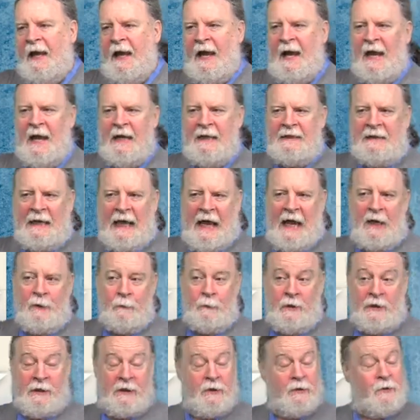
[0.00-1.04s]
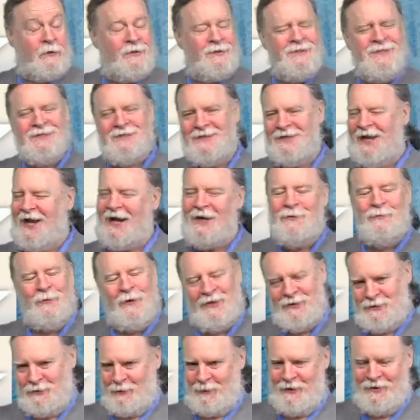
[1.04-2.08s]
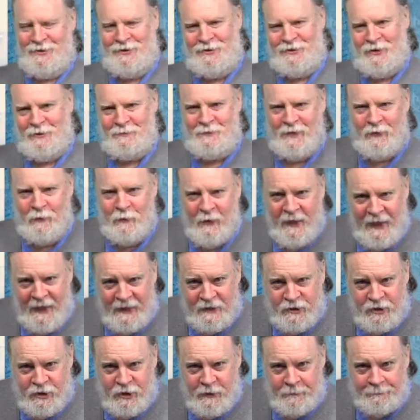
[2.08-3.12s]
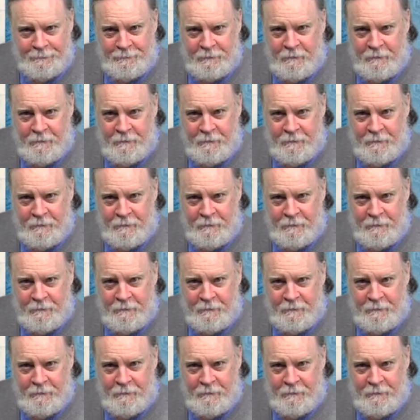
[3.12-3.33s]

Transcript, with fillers: and I really couldn't decide which one should be which.